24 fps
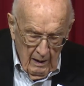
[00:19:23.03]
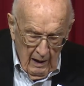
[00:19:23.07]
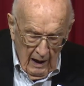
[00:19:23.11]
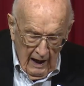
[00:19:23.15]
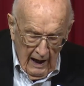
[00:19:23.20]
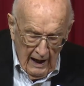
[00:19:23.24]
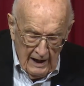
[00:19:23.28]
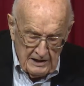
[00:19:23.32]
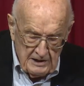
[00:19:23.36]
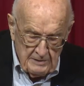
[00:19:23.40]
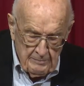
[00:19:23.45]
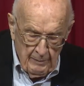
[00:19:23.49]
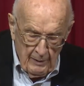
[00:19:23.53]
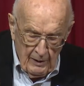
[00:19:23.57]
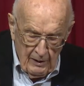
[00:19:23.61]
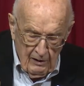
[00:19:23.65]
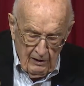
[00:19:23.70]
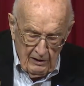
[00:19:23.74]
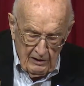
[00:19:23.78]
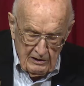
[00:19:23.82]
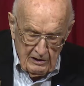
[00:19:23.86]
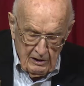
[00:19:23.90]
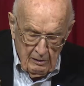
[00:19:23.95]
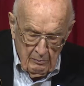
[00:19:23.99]
hospital
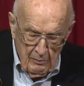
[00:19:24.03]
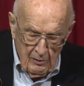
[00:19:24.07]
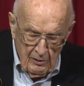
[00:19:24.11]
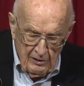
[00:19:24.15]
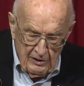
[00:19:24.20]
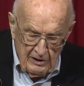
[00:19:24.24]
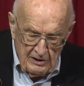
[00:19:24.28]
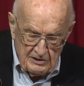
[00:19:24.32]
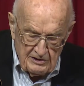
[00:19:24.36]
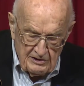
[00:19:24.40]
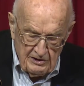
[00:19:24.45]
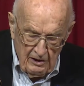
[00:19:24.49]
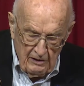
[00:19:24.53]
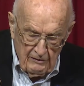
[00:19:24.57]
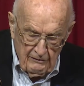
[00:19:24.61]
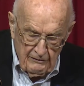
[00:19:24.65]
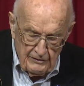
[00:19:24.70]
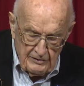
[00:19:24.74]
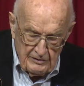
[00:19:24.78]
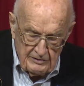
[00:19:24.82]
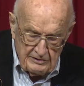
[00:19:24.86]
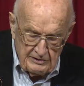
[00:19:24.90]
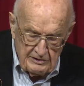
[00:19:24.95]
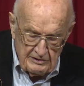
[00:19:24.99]
and community
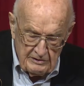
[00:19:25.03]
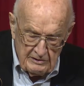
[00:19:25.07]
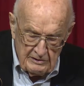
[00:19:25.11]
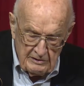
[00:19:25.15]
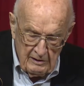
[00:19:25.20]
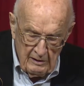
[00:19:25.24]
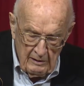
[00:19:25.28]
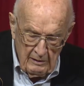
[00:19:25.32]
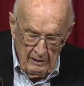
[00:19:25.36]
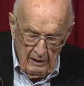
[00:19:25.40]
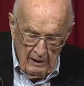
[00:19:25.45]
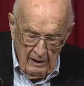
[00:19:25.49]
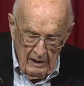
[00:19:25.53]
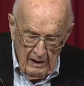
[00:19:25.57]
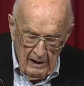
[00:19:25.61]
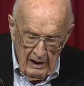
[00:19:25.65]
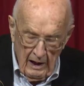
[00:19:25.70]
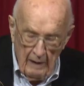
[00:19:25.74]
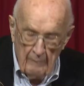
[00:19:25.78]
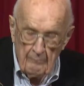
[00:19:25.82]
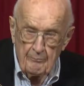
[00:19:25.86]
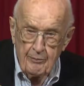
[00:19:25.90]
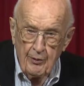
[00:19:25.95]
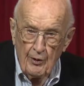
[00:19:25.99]
service
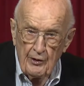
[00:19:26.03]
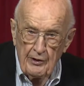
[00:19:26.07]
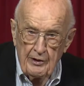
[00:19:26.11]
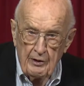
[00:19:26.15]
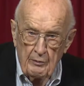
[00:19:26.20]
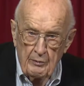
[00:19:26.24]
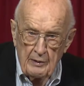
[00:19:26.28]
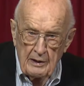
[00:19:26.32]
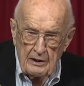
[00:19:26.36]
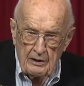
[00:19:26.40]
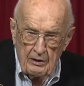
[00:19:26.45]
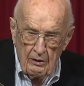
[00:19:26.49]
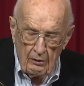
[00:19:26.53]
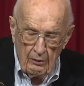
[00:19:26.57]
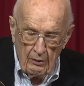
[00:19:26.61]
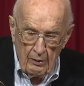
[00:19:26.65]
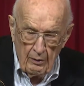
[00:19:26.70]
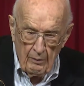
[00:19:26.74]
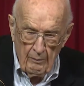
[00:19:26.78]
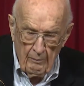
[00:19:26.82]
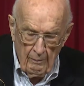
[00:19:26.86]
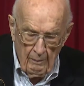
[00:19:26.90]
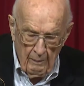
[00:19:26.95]
in Puerto Rico,